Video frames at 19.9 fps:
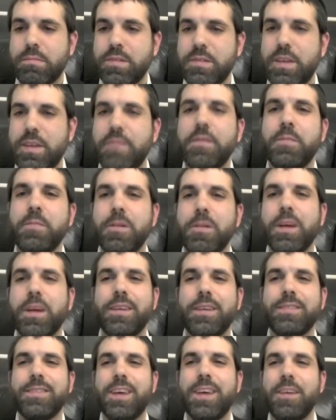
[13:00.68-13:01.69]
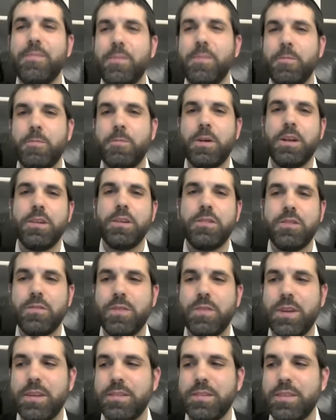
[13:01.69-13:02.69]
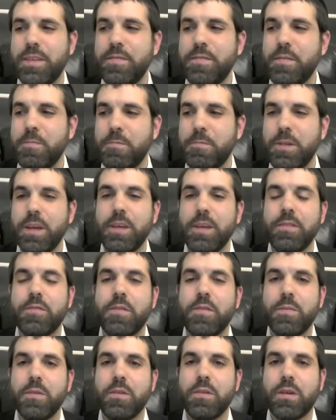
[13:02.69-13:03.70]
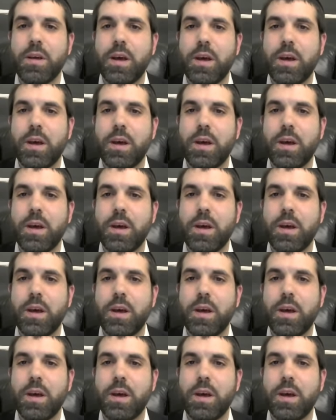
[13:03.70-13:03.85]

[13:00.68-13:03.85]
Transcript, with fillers: seven plagues. I've been punished already, seven plagues from your